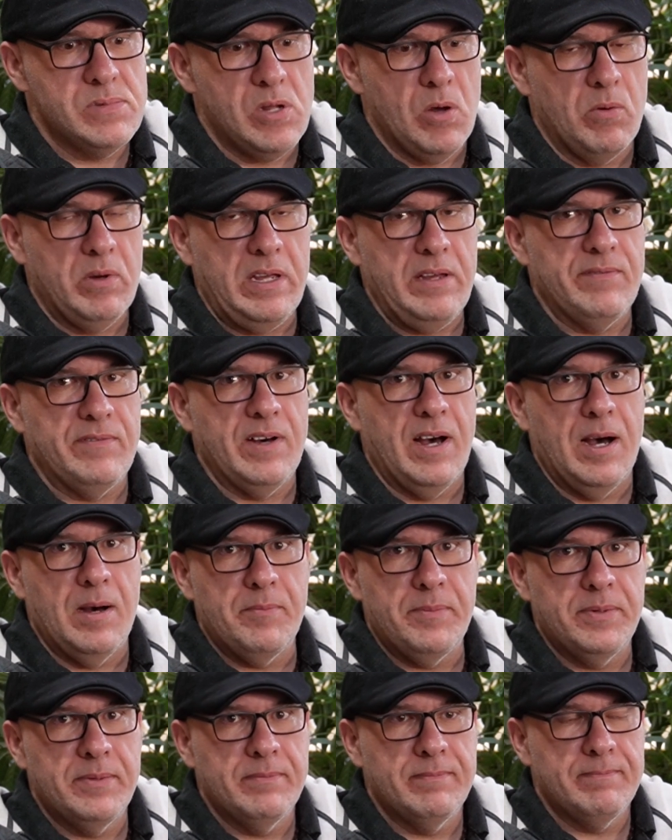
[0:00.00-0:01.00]
don't give
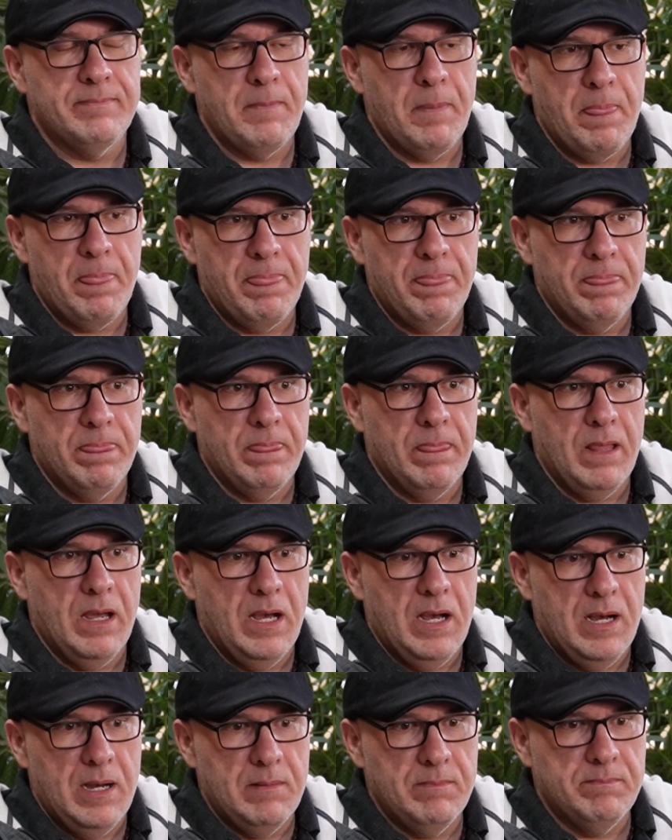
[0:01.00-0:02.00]
up.
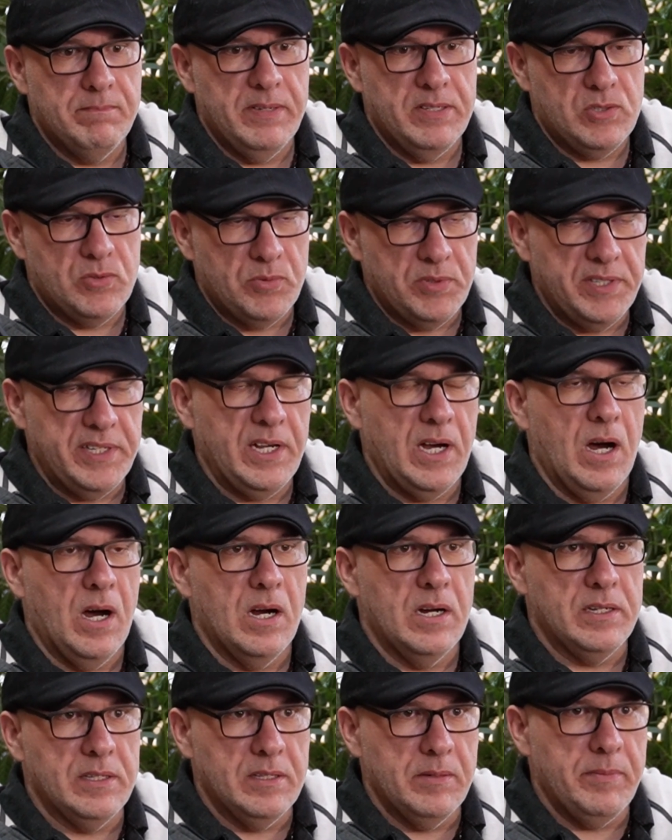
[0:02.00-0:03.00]
It's really
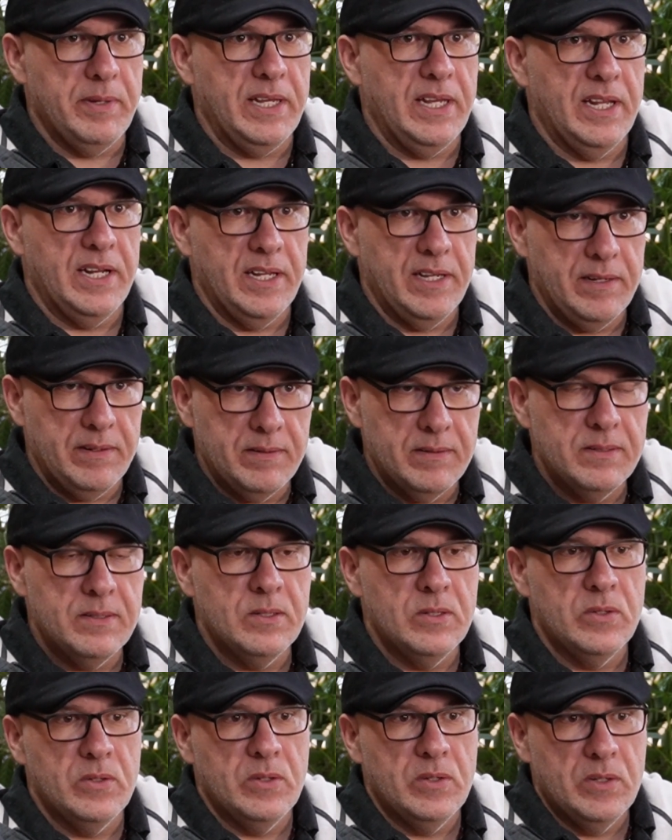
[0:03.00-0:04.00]
hard in the beginning
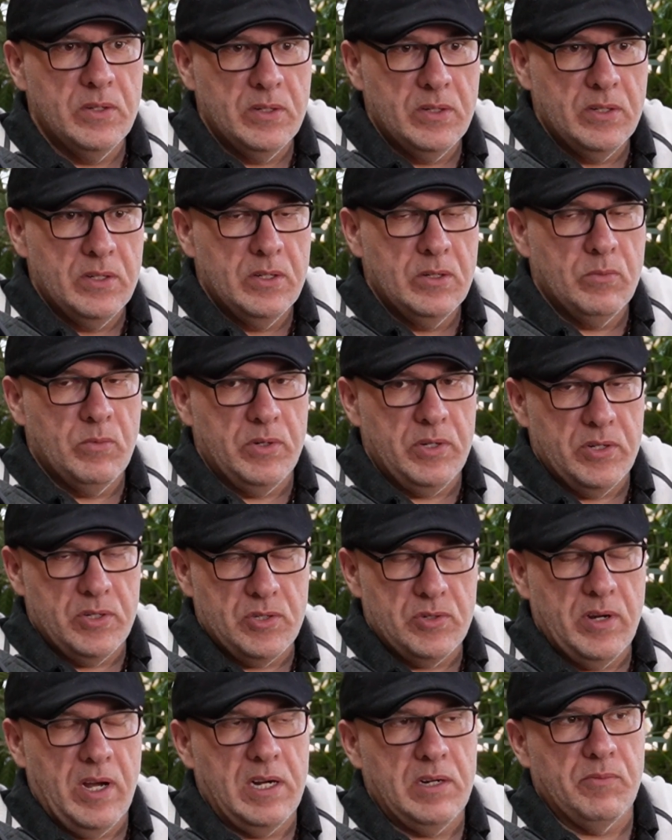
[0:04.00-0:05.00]
when you're
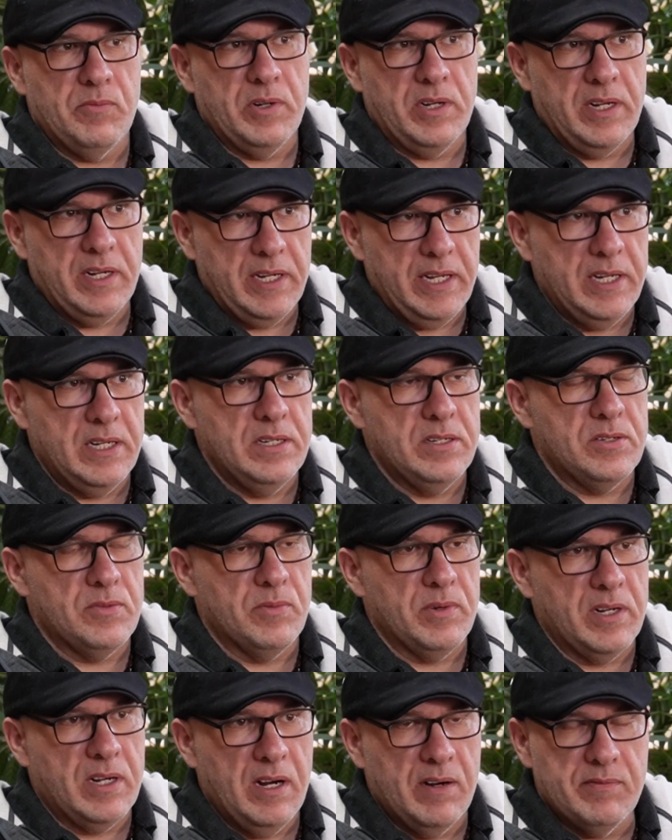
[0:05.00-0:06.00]
trying to get into
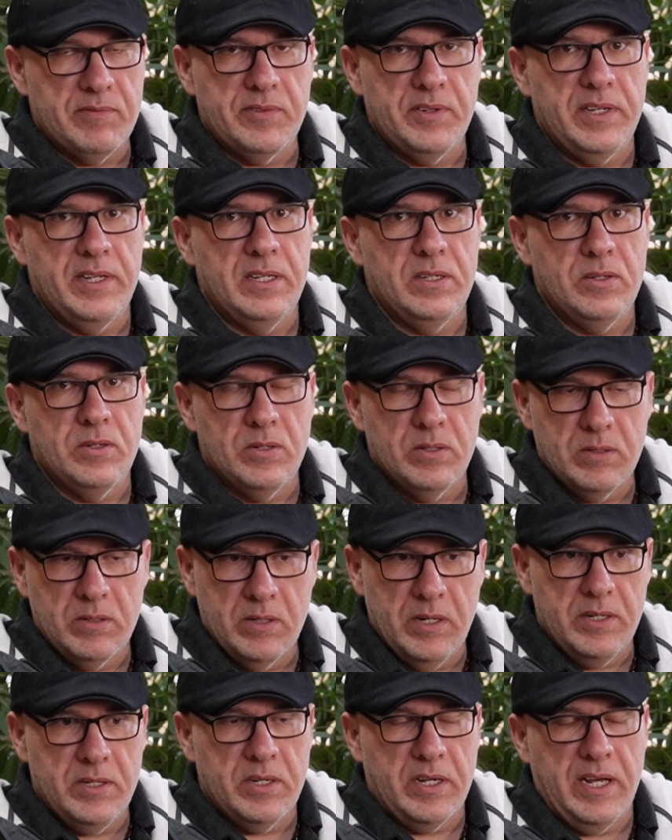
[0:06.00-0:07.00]
recovery and
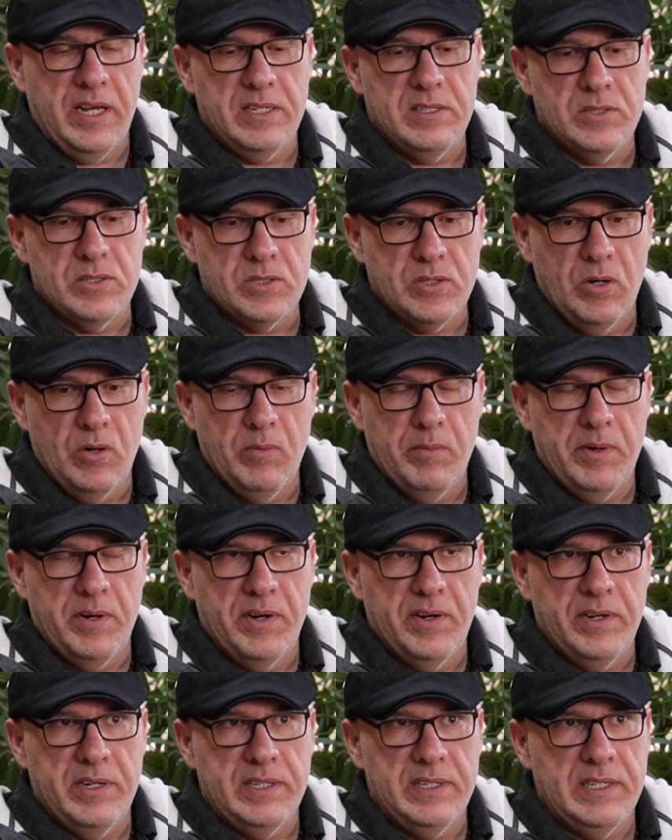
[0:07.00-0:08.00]
you're getting
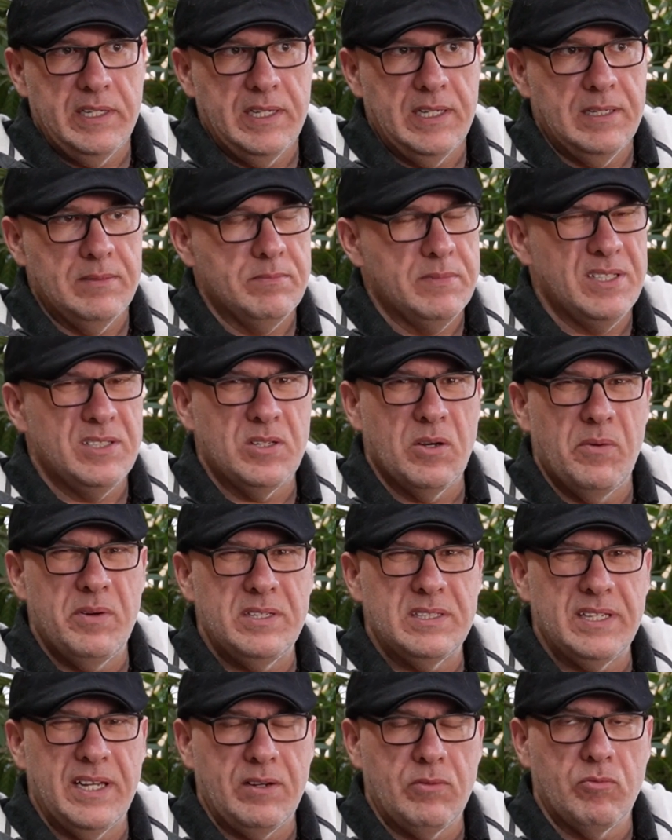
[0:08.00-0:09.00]
sober, and it's
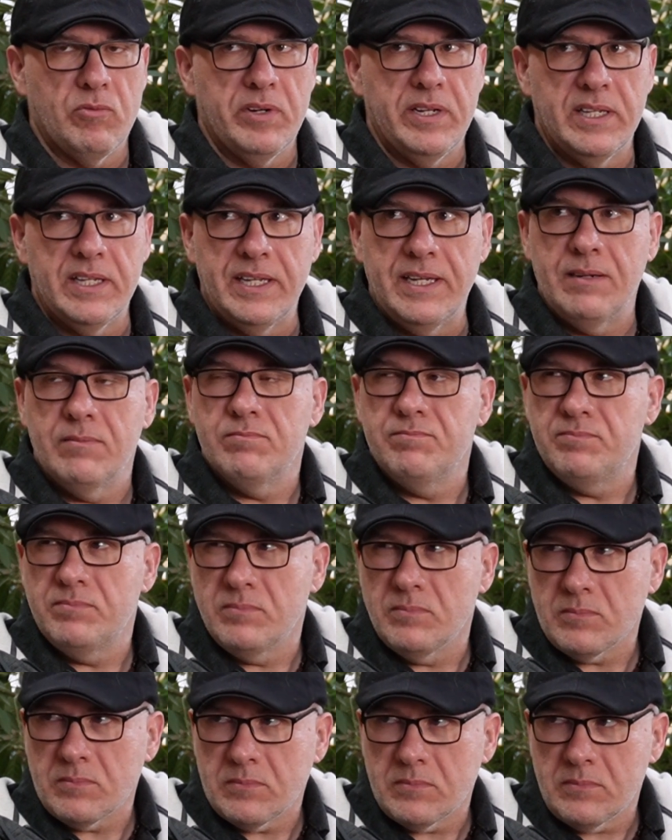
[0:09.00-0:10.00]
always like really,
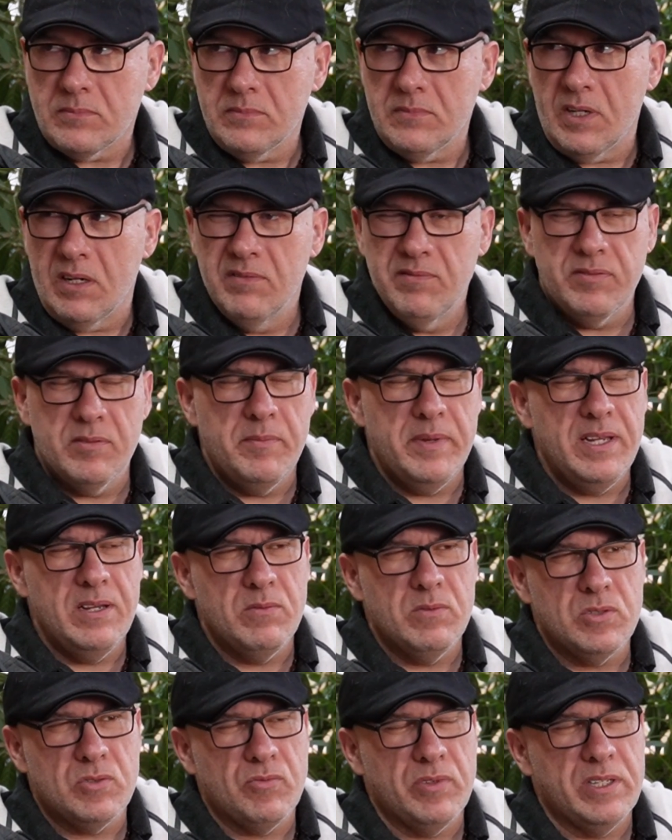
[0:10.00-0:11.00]
for me, it
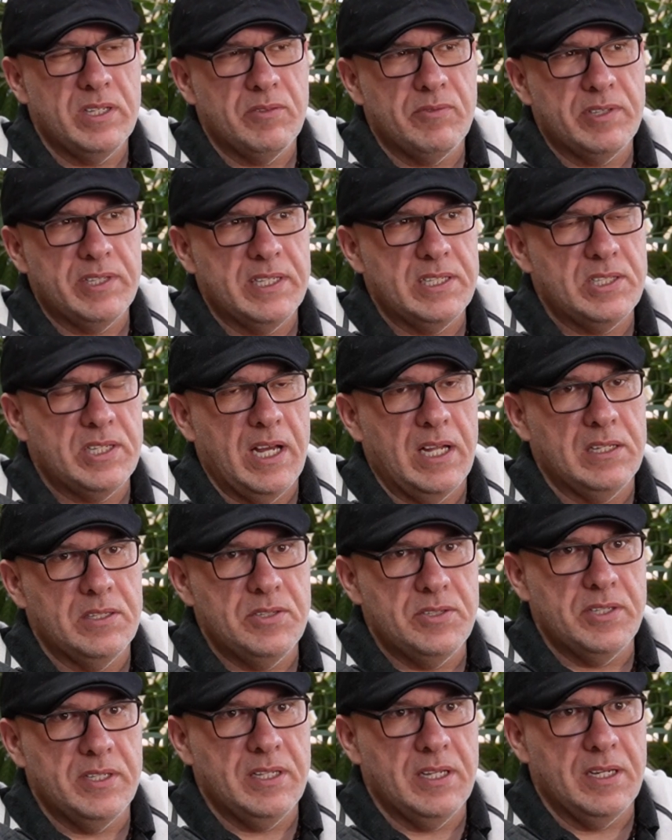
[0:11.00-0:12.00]
was really, really
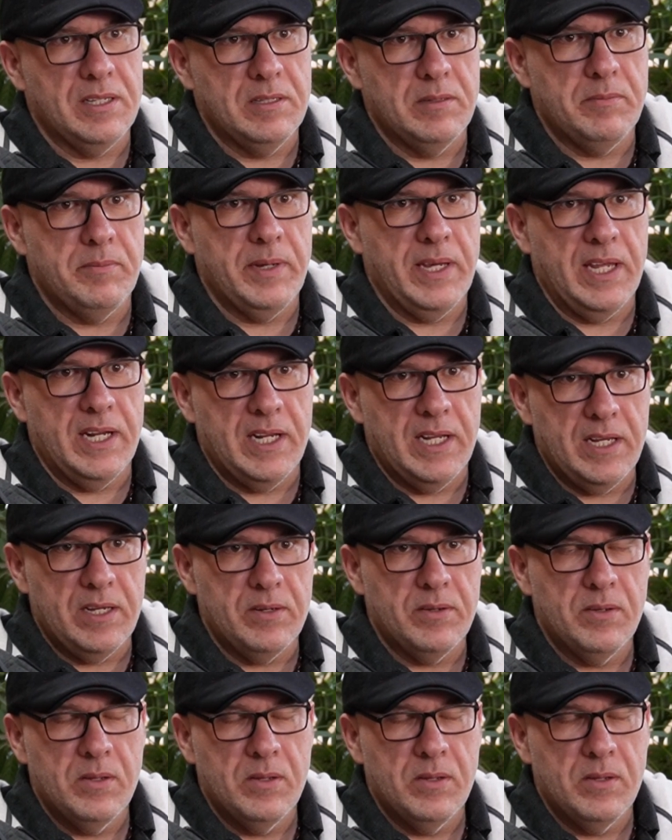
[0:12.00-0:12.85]
challenging in the beginning.